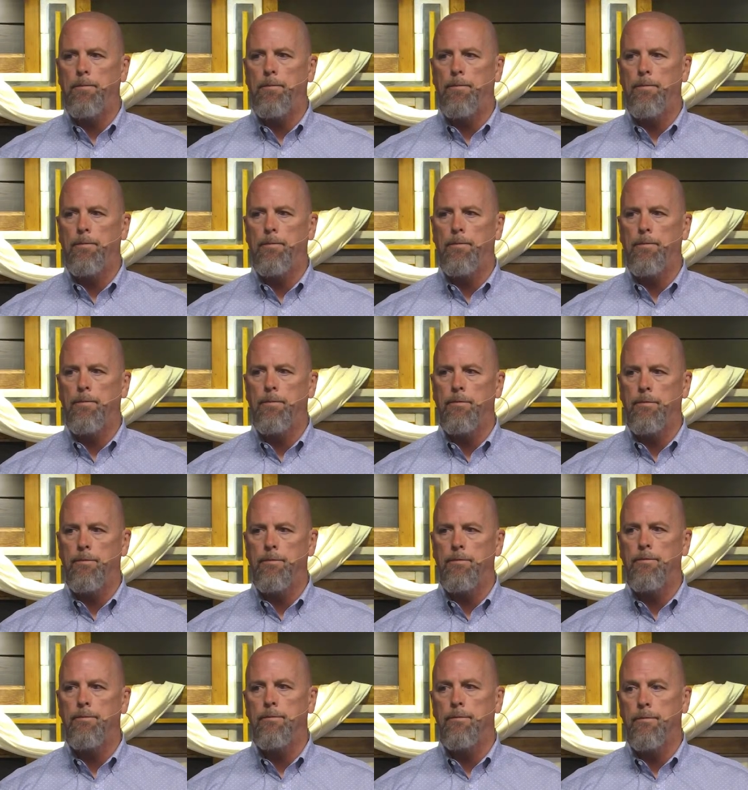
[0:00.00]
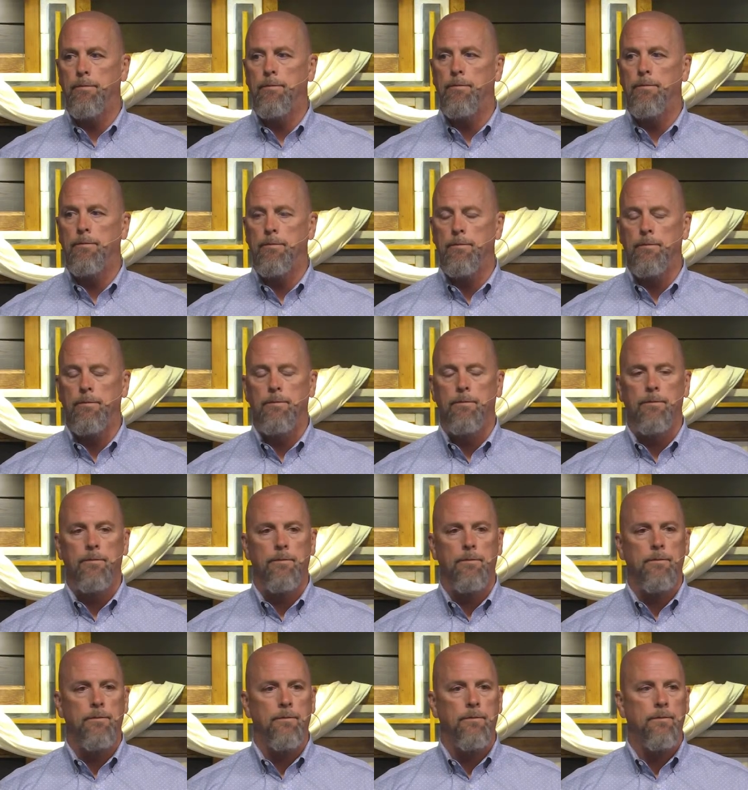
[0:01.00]

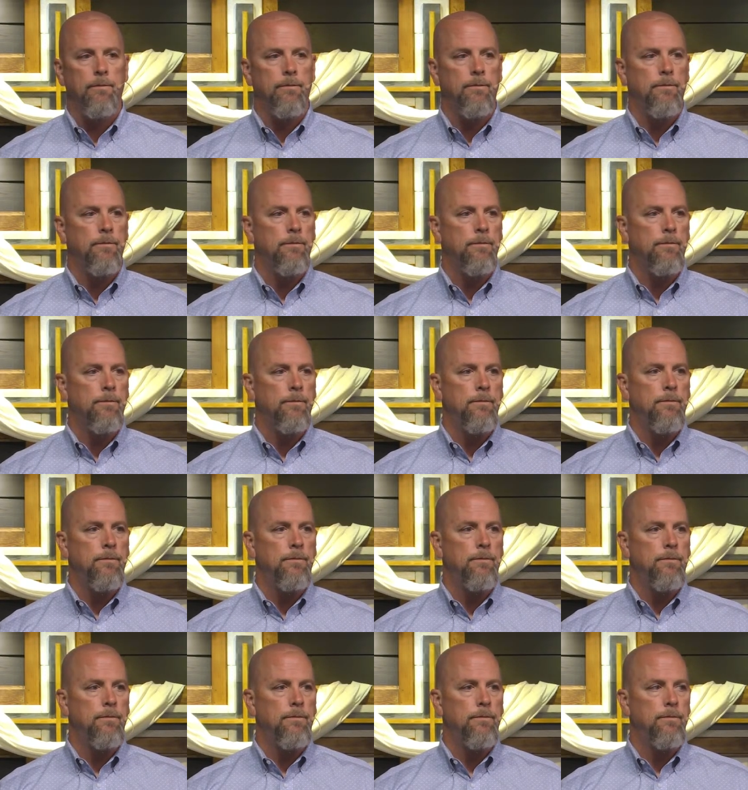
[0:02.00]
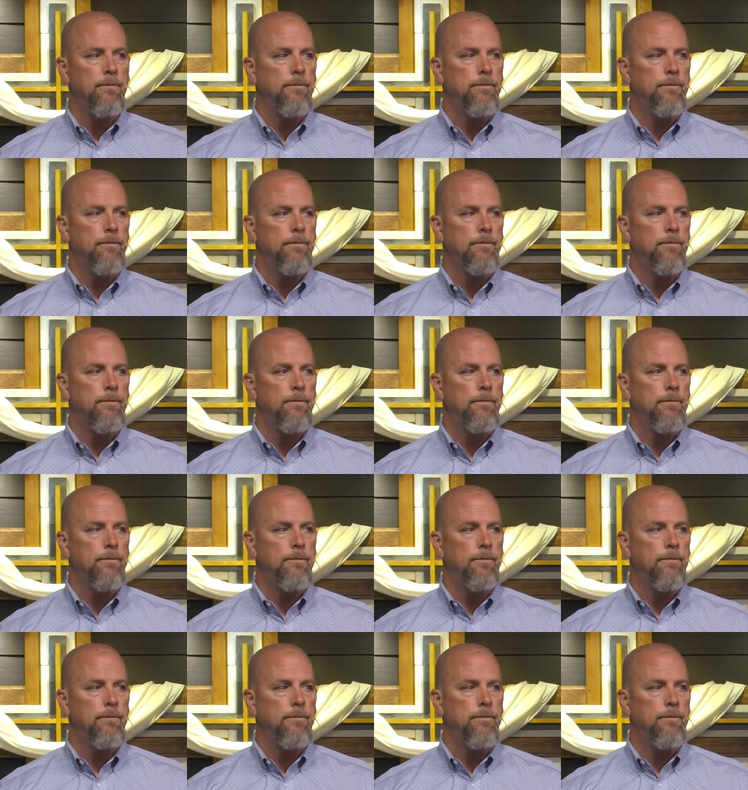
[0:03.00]
Nothing is said.